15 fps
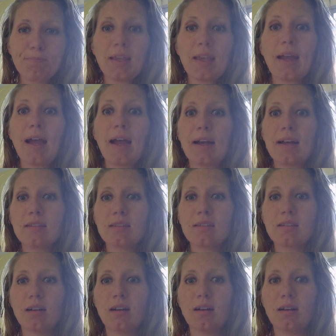as
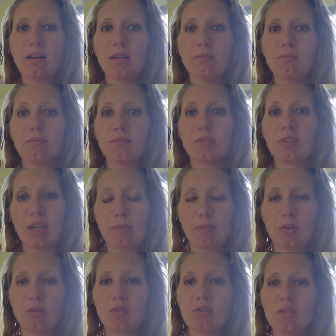time
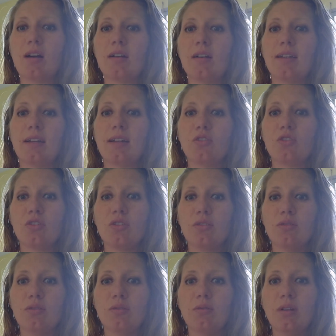goes on and as
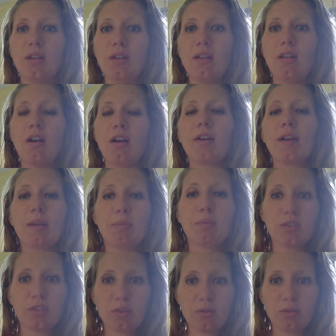you are able
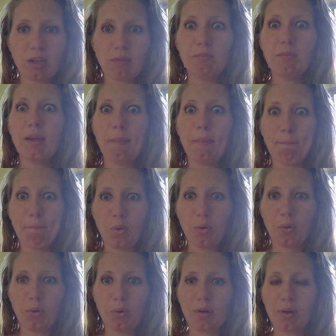to commit
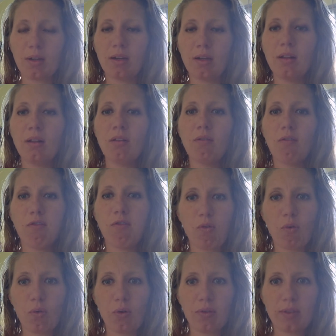more
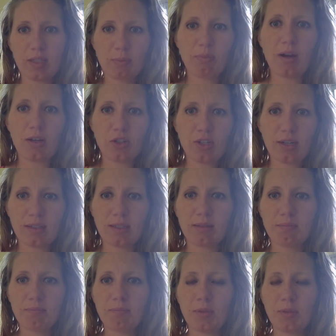for this project.
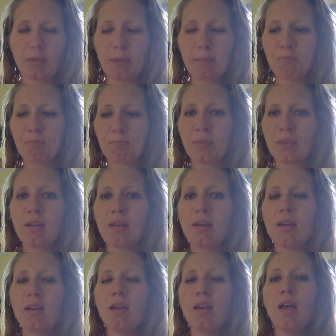Okay.
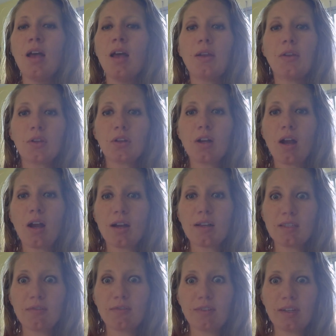Another
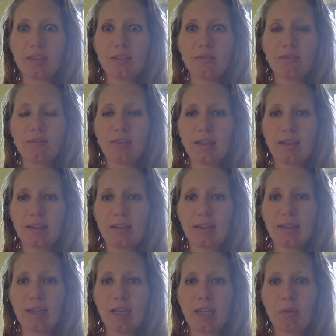cost-effective thing that I
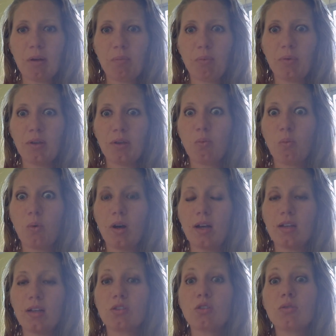came up with
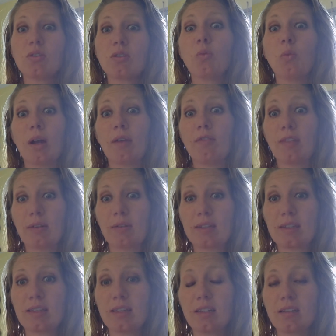was using wildflower
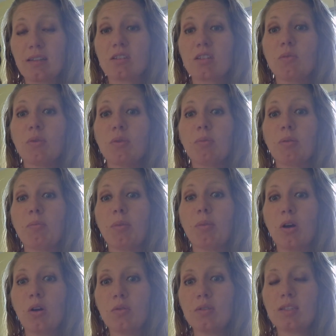seeds. So we
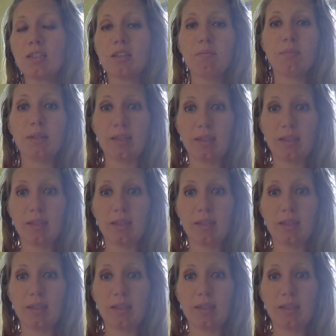proposed at the beginning